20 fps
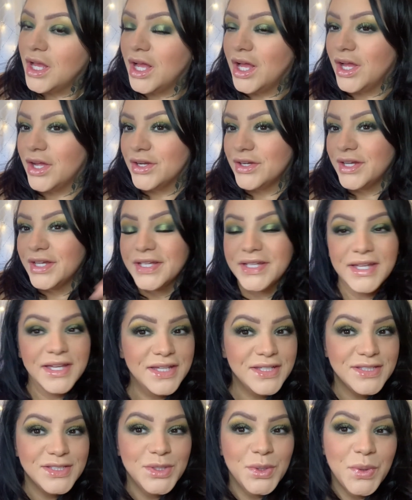Alright
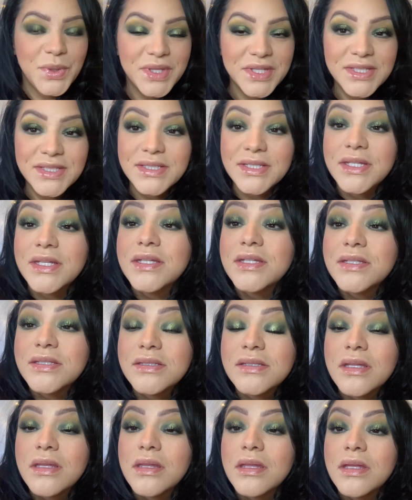guys, so this
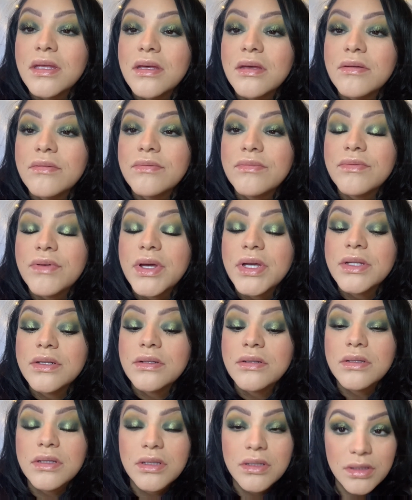is the
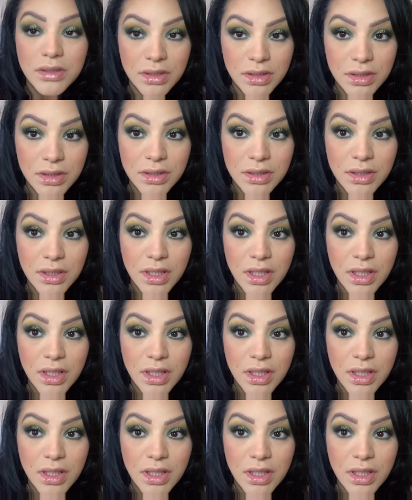final look.